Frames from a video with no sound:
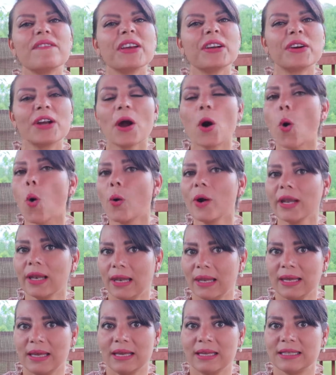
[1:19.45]
very
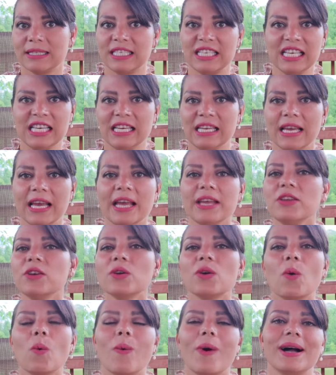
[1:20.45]
oily tea, and
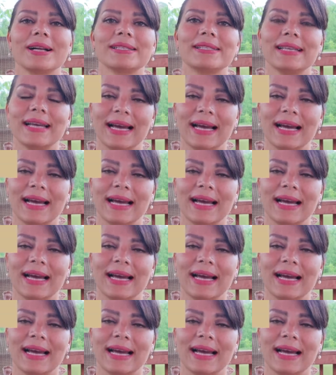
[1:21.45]
you don't want